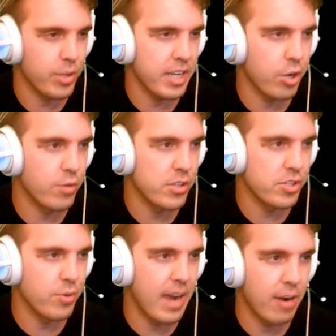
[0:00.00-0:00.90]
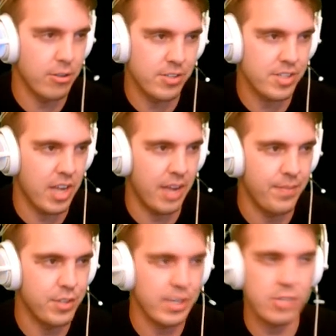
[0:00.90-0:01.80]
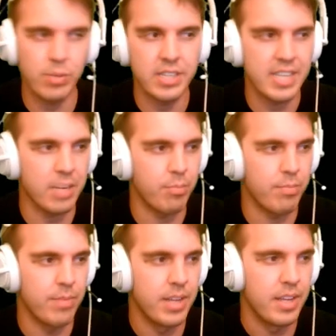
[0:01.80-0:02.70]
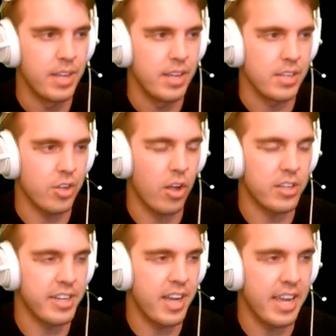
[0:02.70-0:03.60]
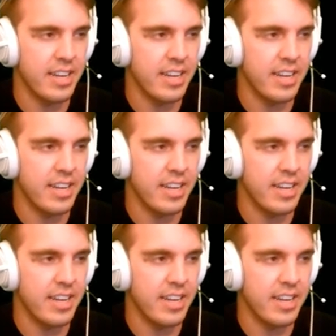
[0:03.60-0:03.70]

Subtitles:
over 2 hours. Do you guys want to take a call it a night?